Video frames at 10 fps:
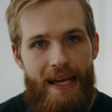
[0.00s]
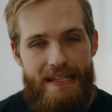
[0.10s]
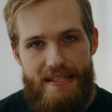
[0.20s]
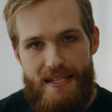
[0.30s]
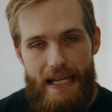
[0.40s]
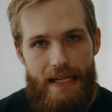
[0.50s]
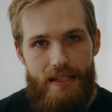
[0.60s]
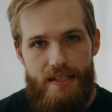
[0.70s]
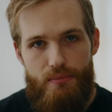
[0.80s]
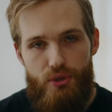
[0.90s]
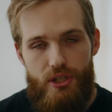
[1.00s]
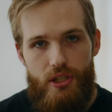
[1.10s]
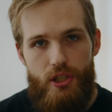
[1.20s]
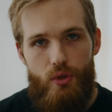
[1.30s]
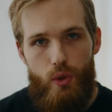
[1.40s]
and sand and debris
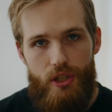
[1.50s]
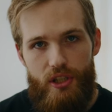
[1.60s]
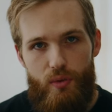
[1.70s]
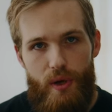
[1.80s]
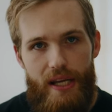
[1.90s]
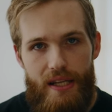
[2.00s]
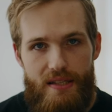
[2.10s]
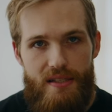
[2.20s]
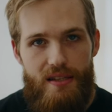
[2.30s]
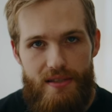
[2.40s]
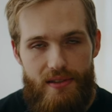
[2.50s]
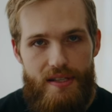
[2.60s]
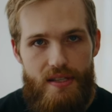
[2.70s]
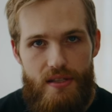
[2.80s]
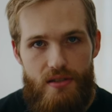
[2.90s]
could work their way into these
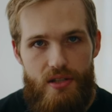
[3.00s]
lenses.